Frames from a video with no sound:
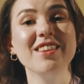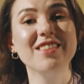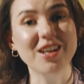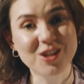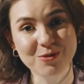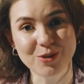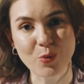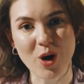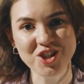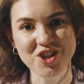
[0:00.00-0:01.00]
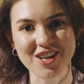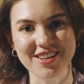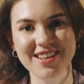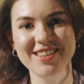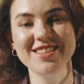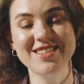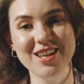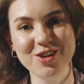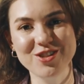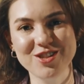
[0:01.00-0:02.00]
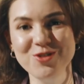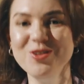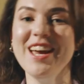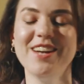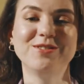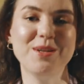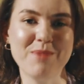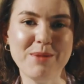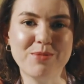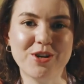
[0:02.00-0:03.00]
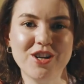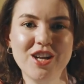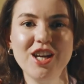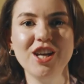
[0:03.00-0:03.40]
Thank you for watching. See you soon, and remember,